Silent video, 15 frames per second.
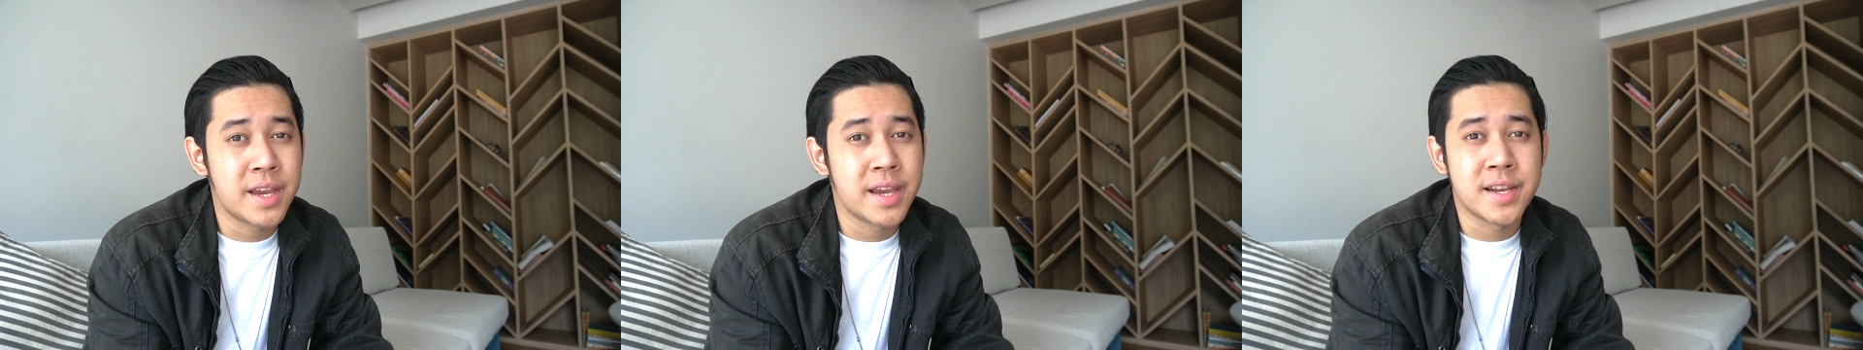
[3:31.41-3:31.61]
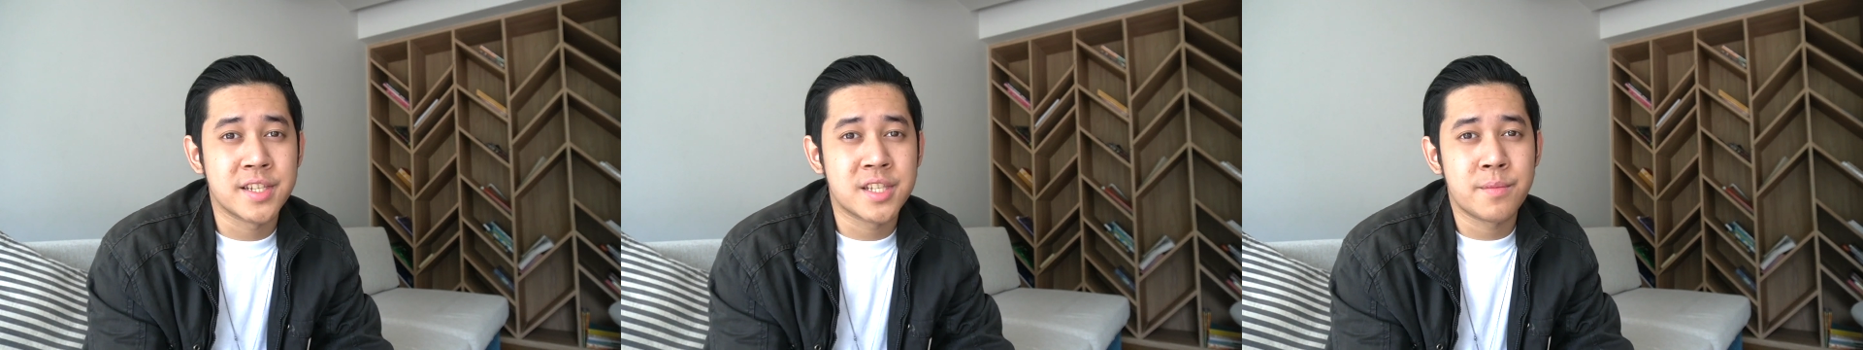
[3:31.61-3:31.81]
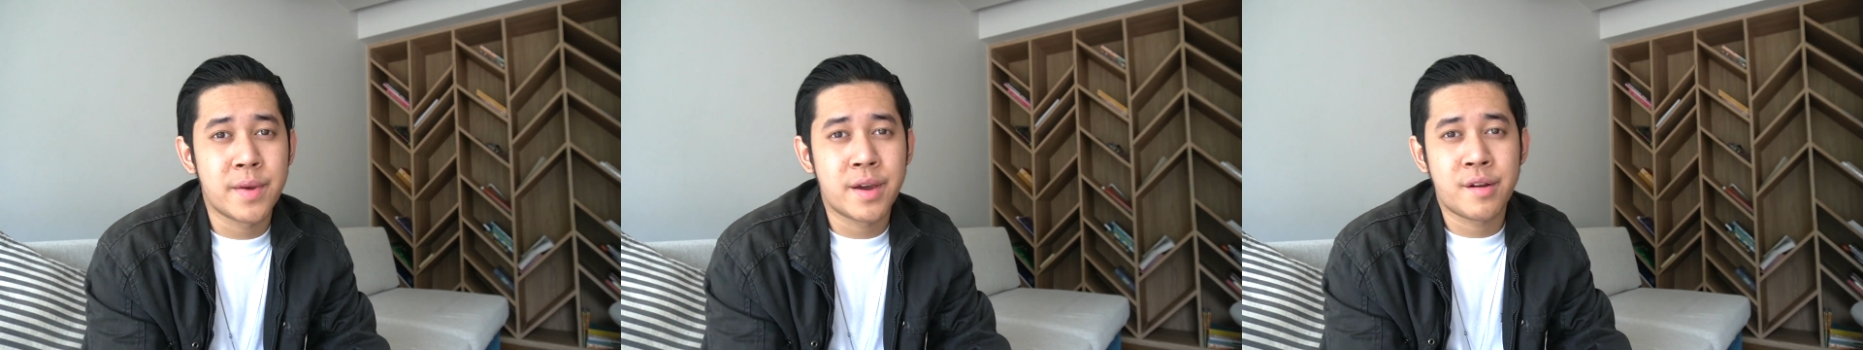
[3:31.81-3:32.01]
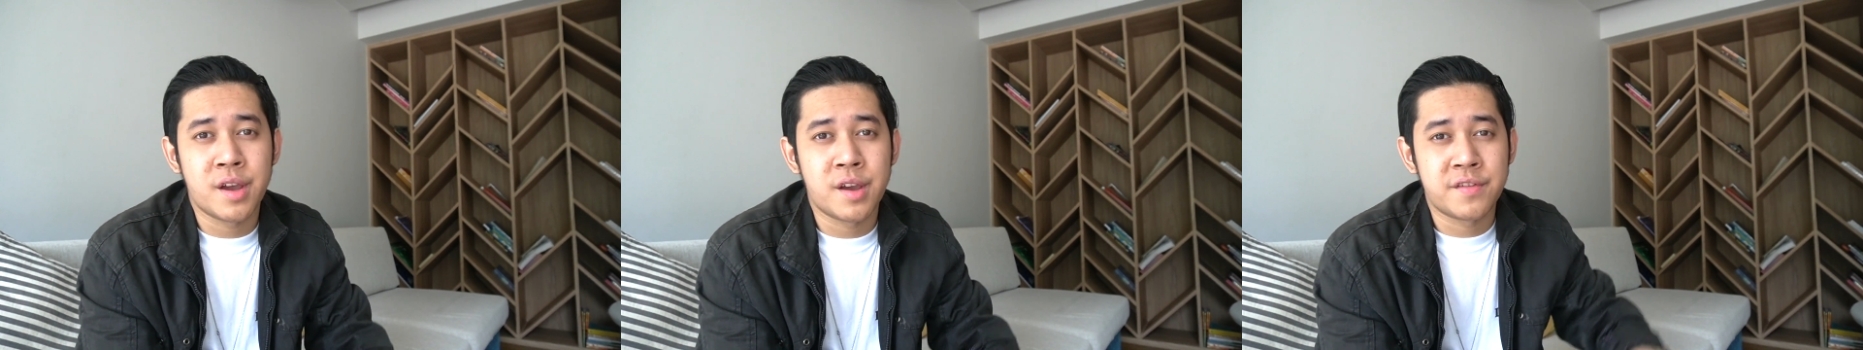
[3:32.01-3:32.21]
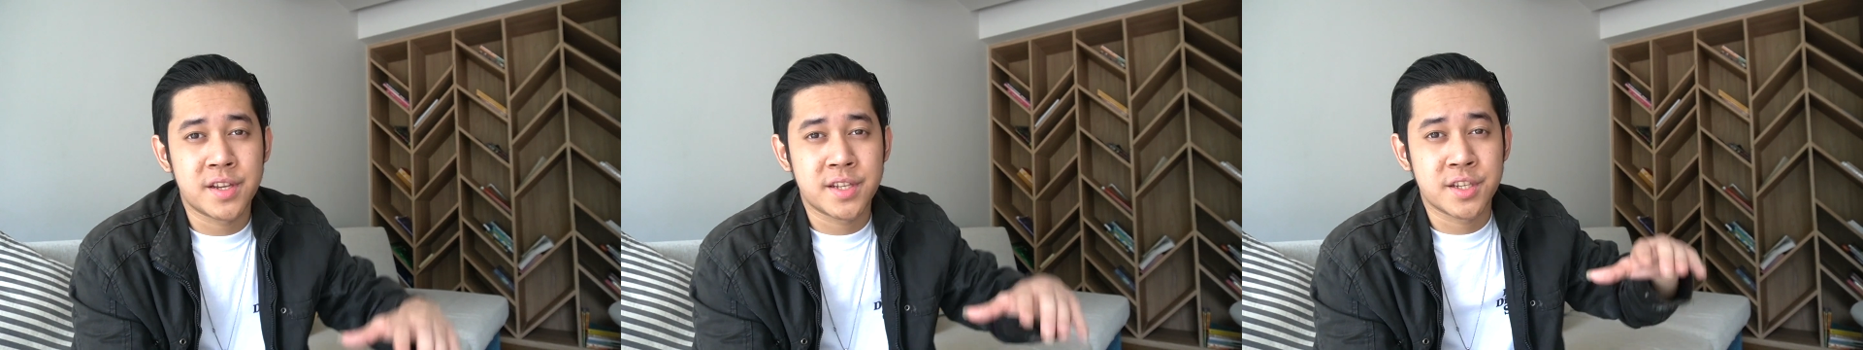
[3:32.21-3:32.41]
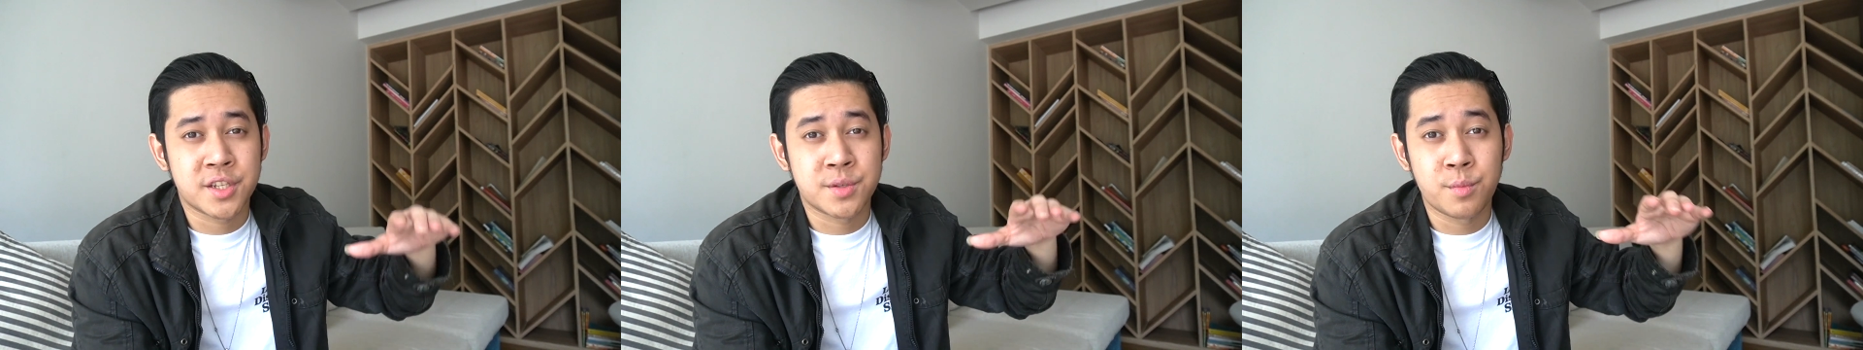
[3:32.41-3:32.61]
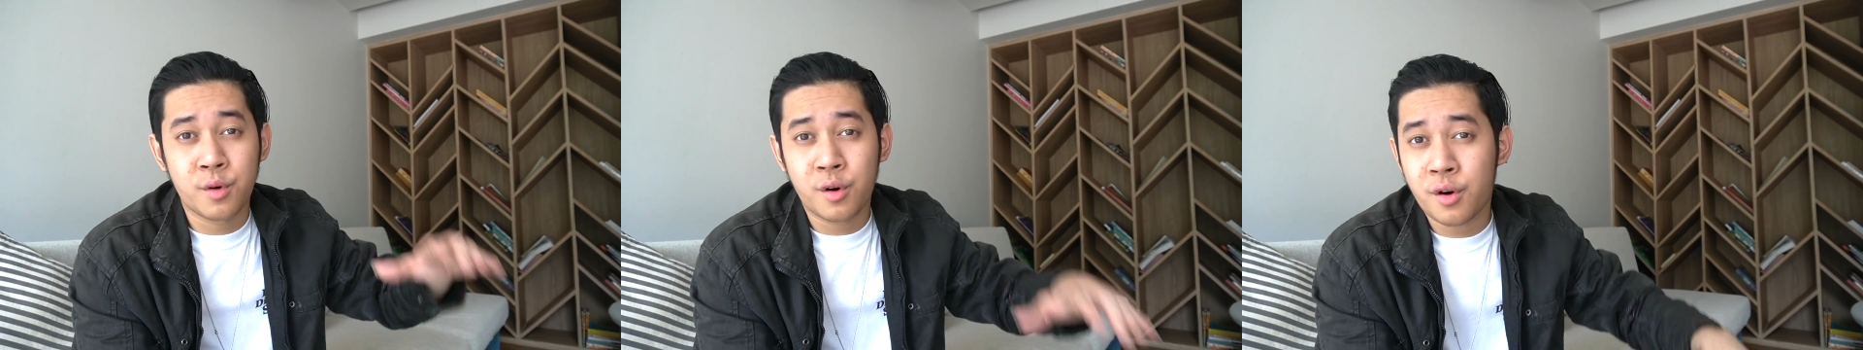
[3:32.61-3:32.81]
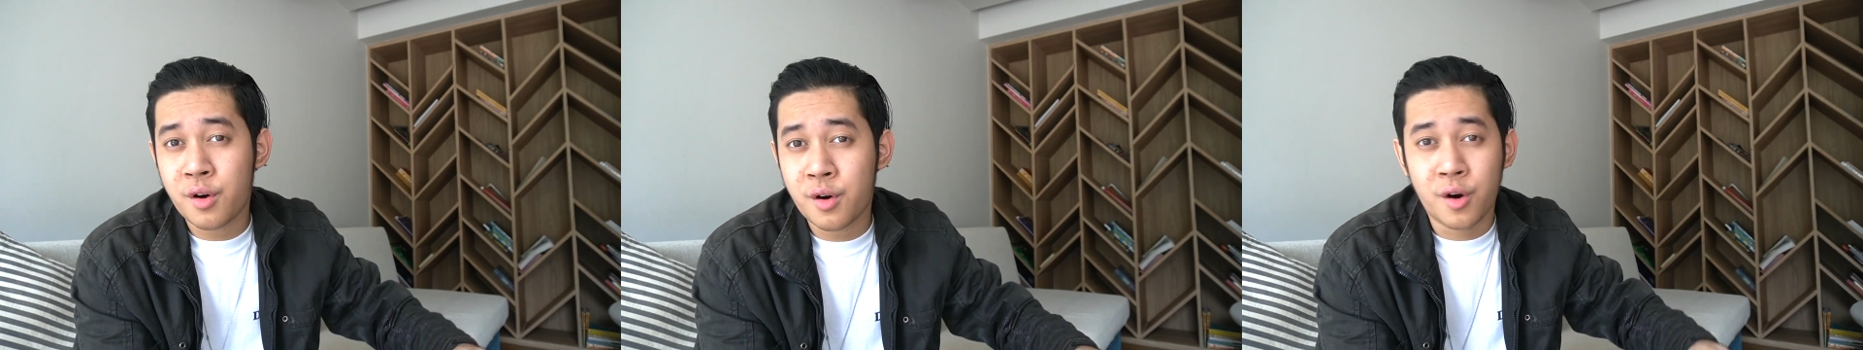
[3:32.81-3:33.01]
It doesn't matter if it is
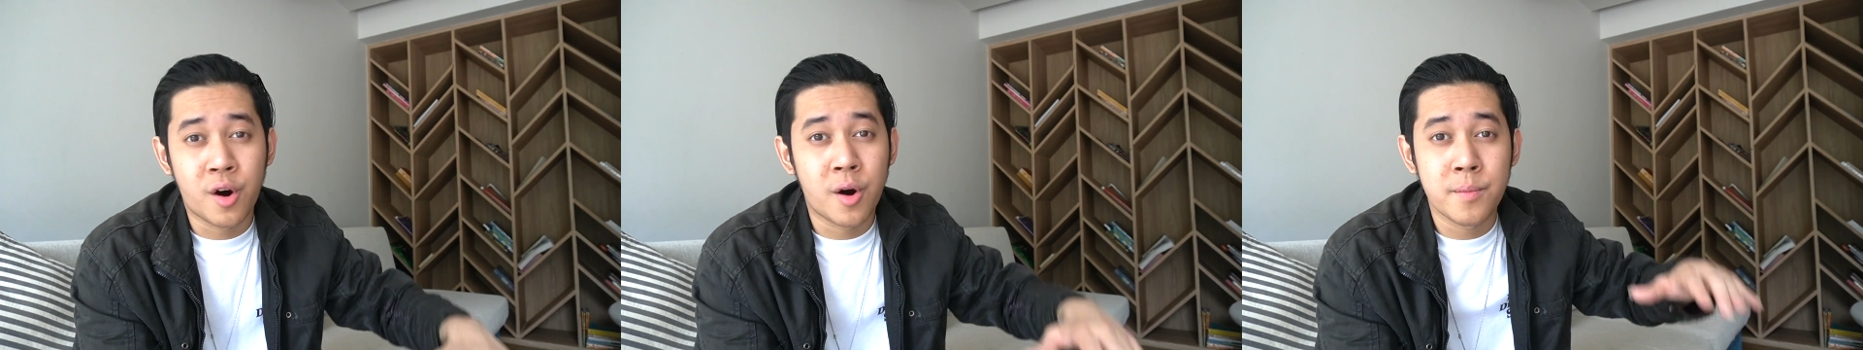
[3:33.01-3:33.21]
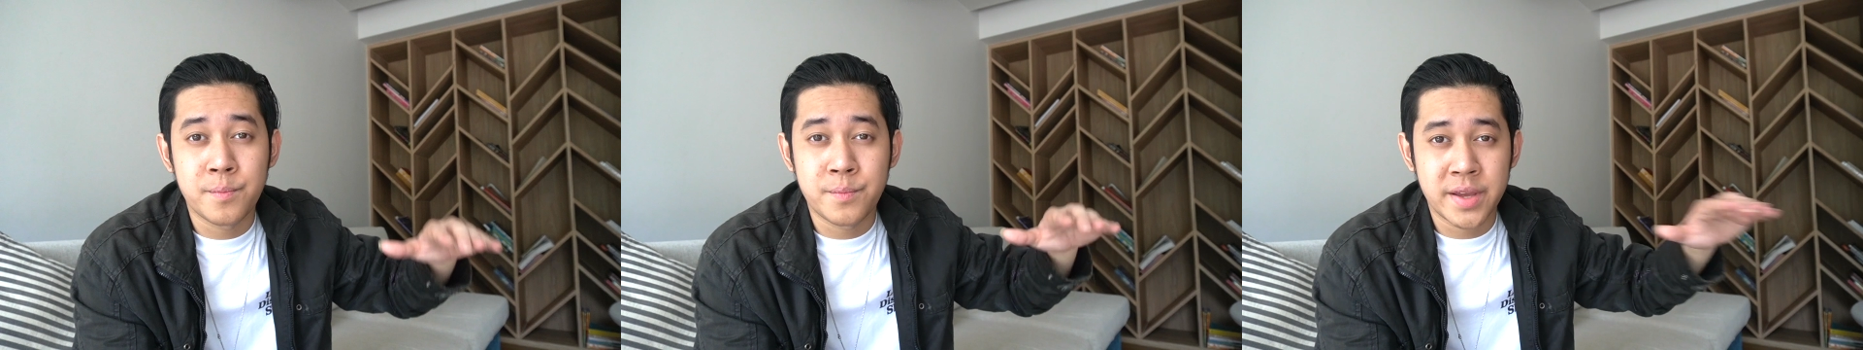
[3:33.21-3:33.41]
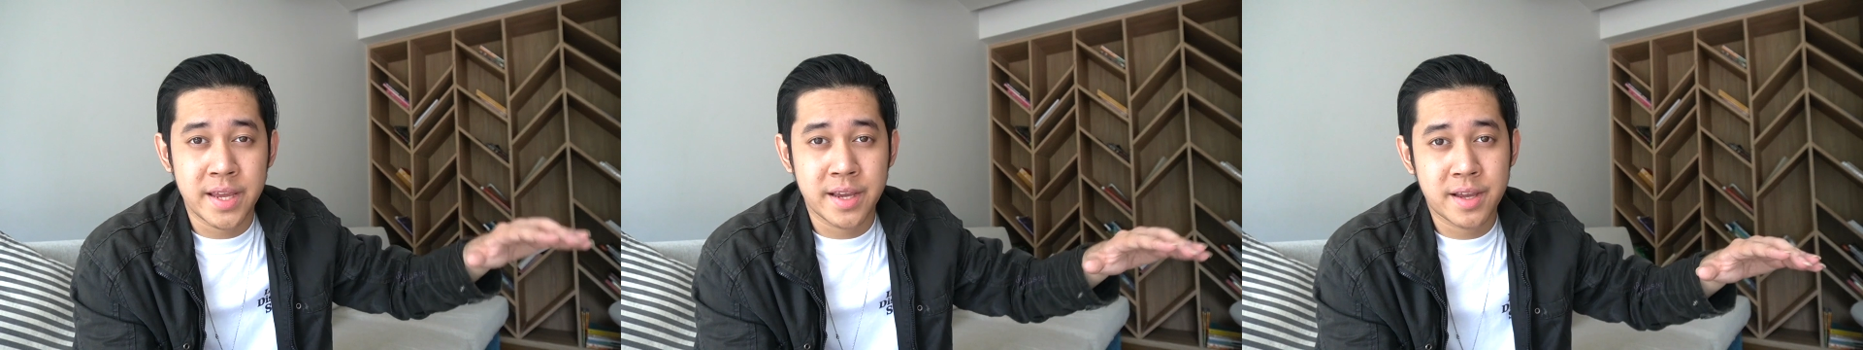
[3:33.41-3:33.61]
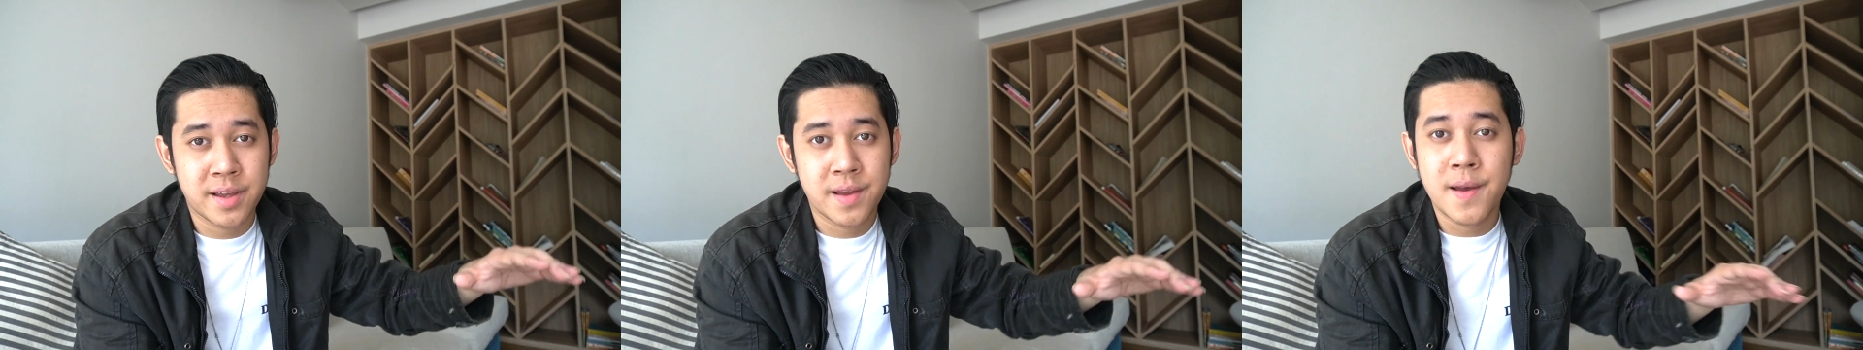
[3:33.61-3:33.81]
small or big.